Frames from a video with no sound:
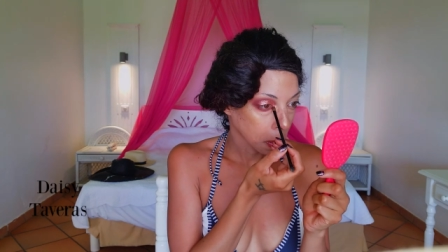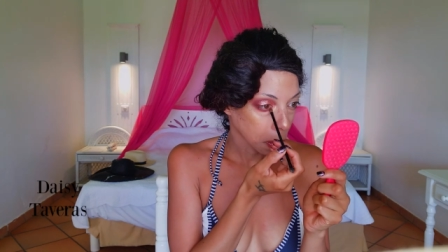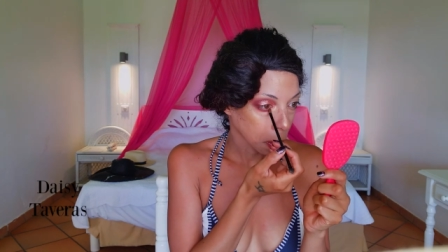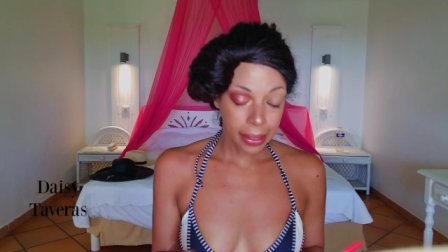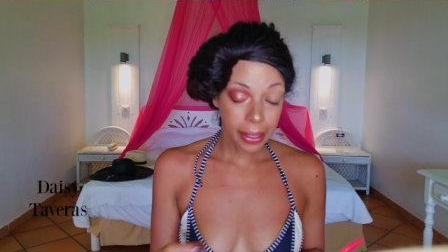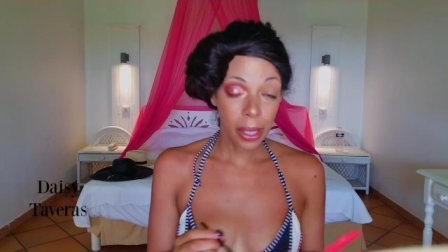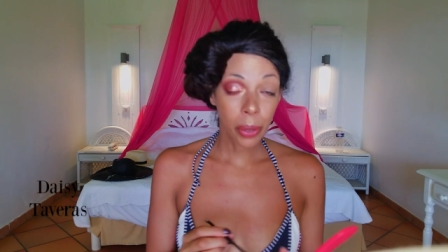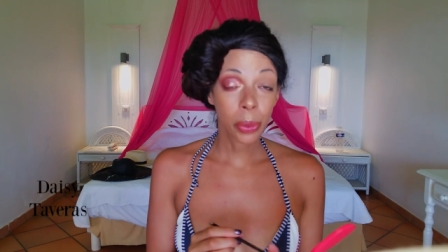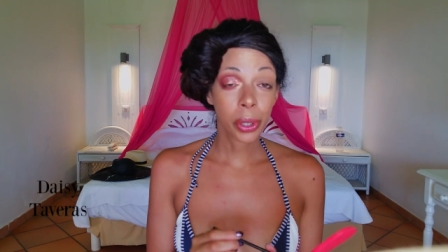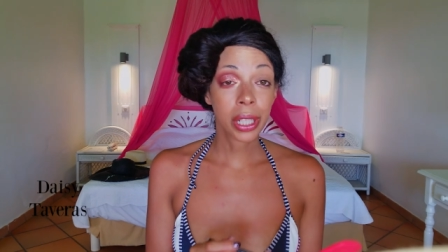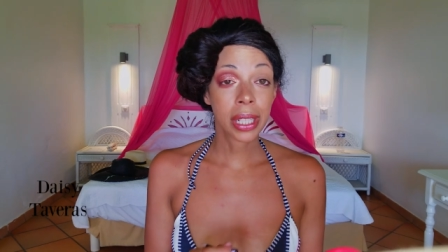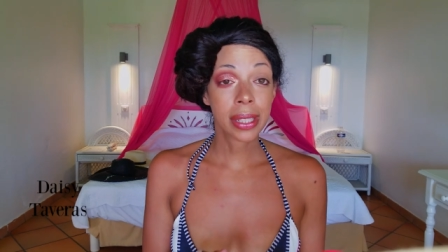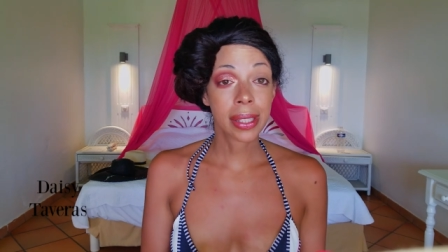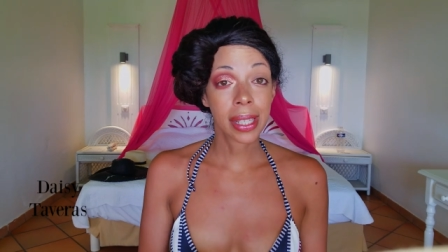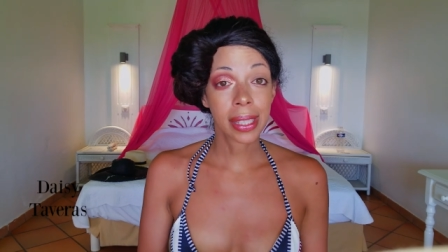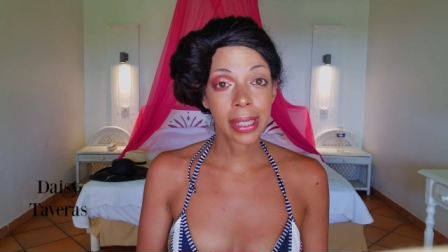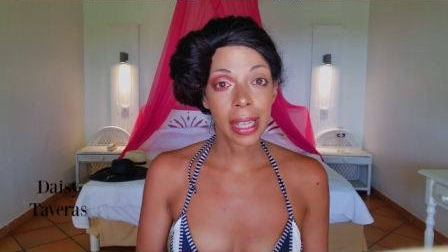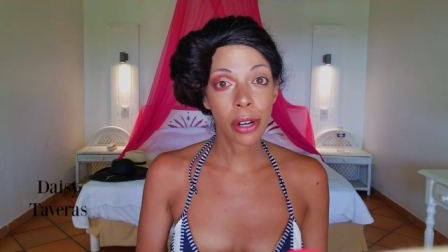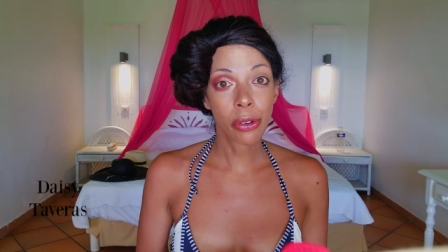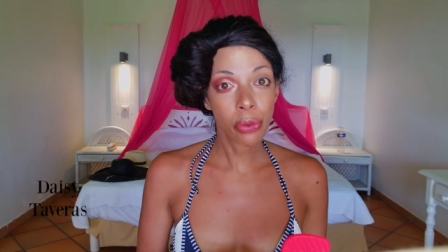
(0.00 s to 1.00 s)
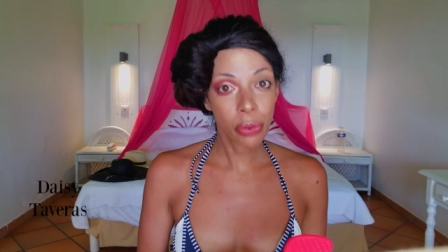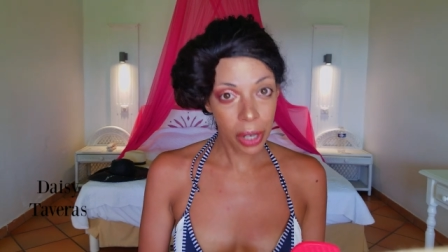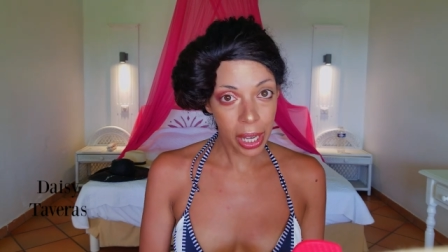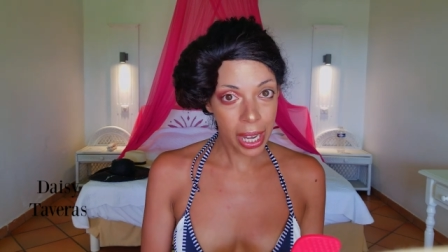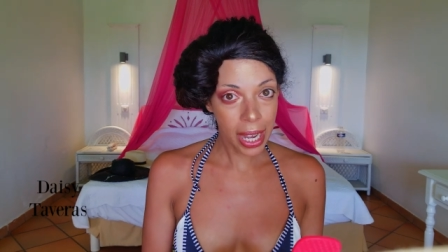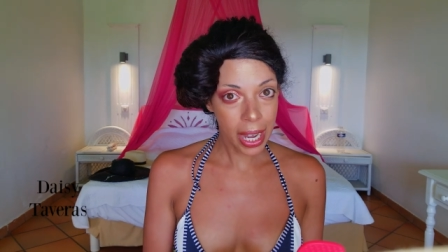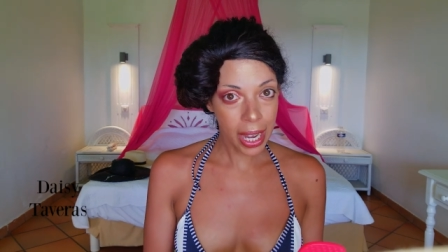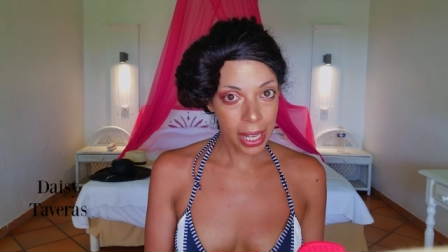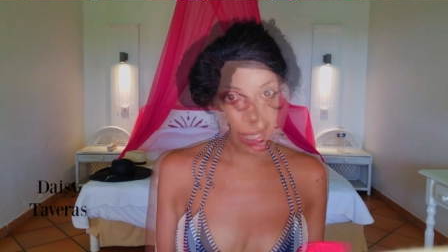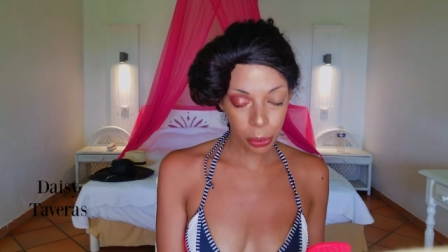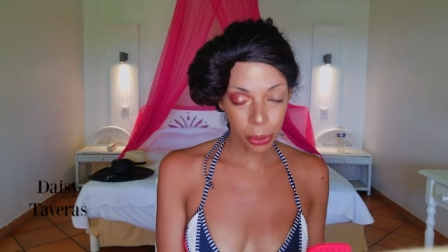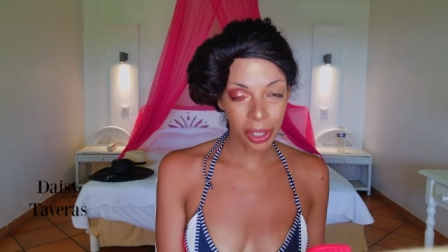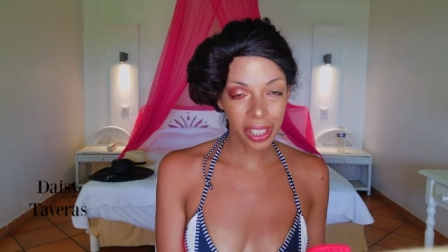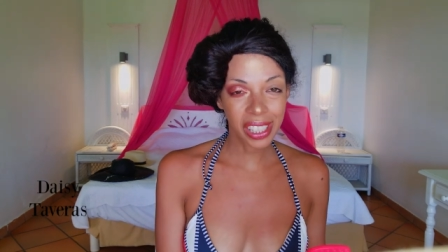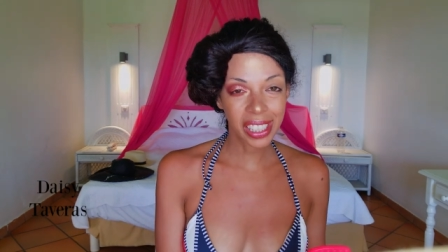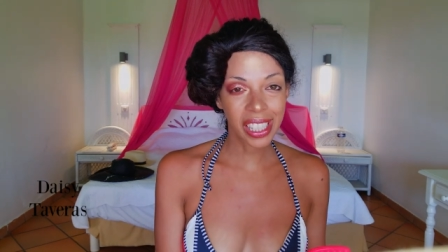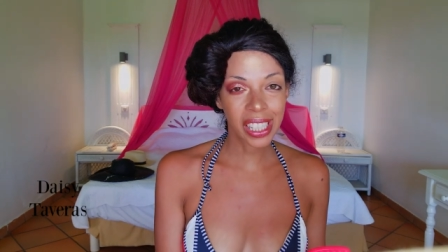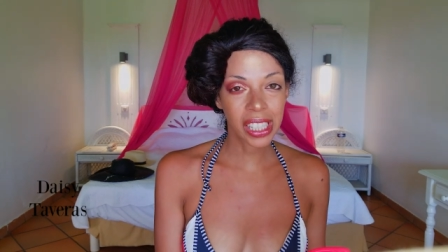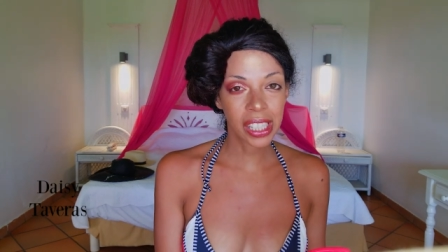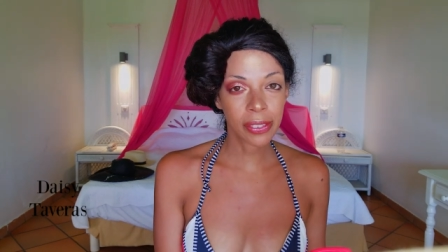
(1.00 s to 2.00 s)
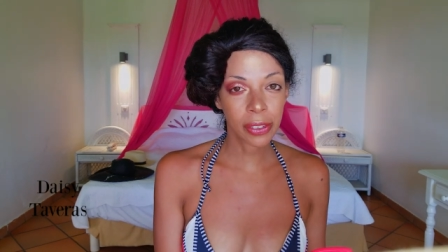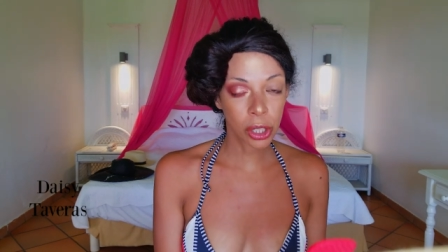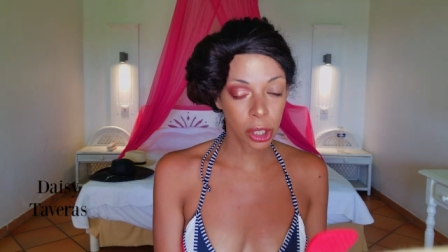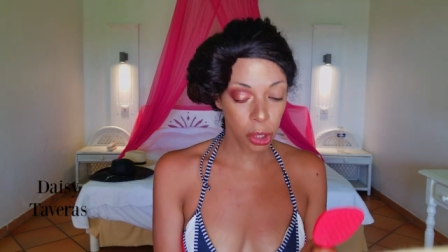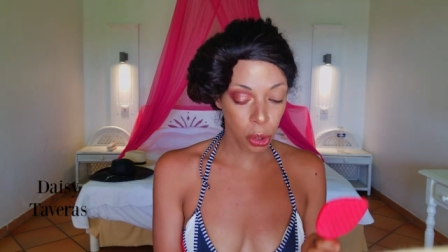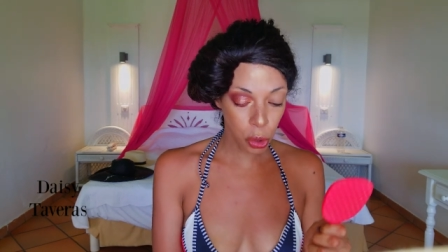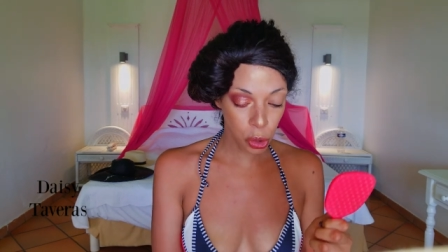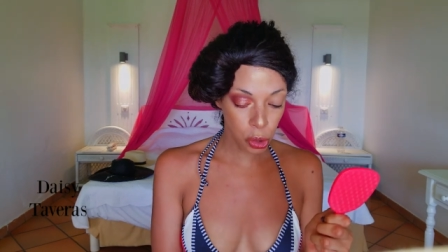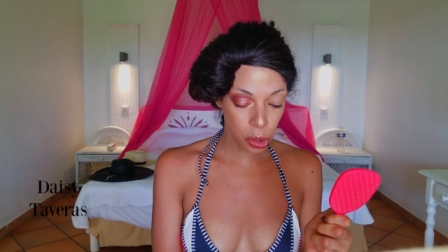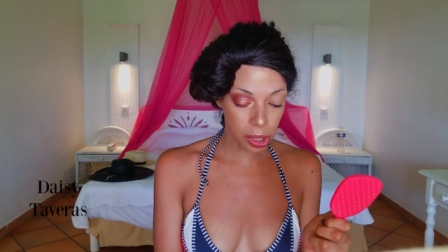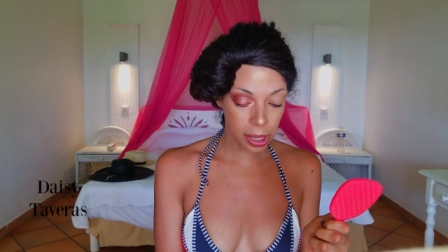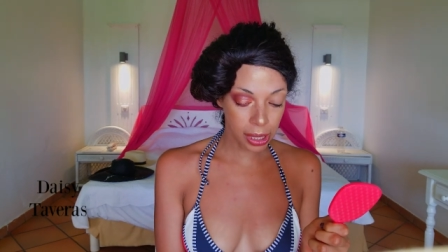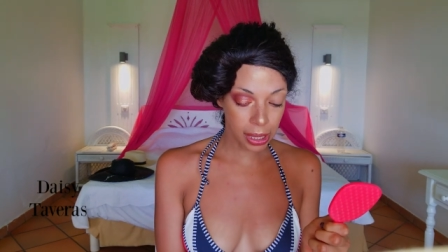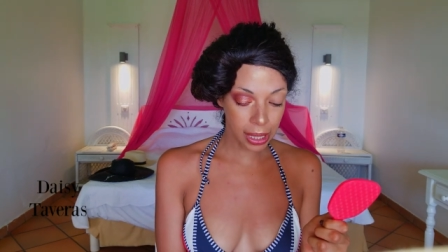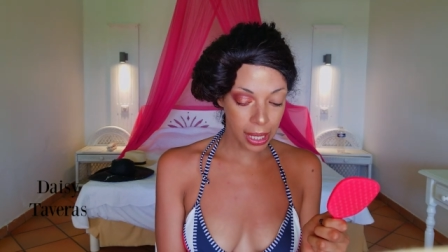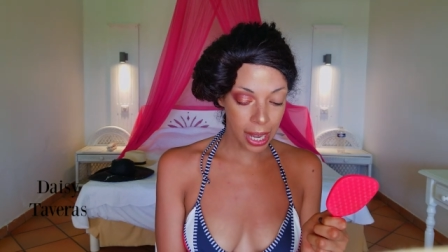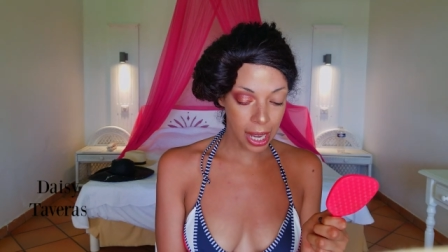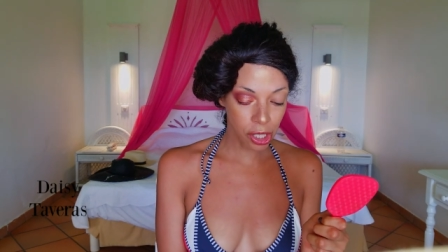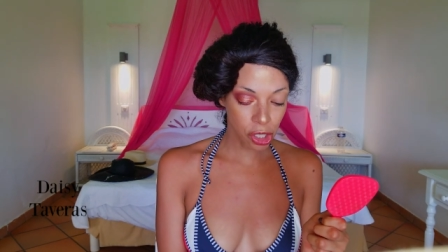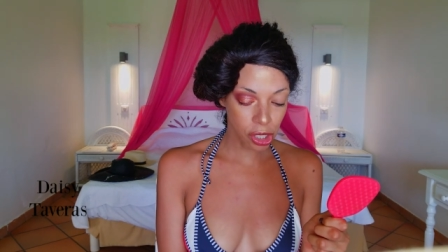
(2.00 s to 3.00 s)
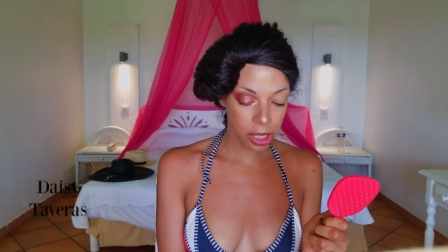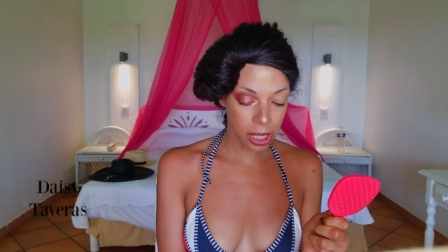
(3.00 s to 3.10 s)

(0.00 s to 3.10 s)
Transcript: And then we're gonna take that red, we're gonna get even closer to the lash